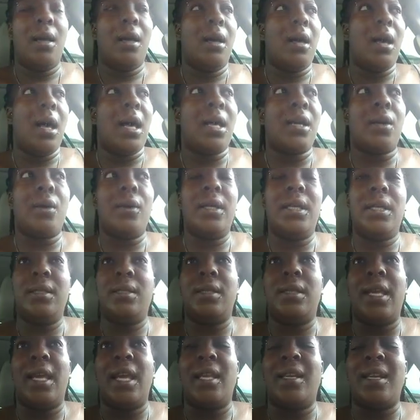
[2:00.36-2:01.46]
I know he's
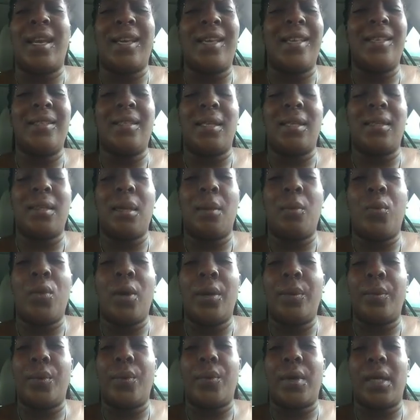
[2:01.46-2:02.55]
dead. And I guess at some
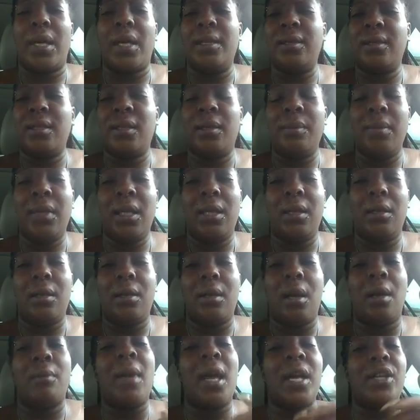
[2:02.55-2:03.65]
point we were intimate.
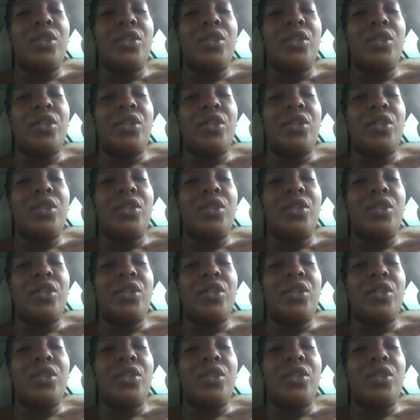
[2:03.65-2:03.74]
I'm not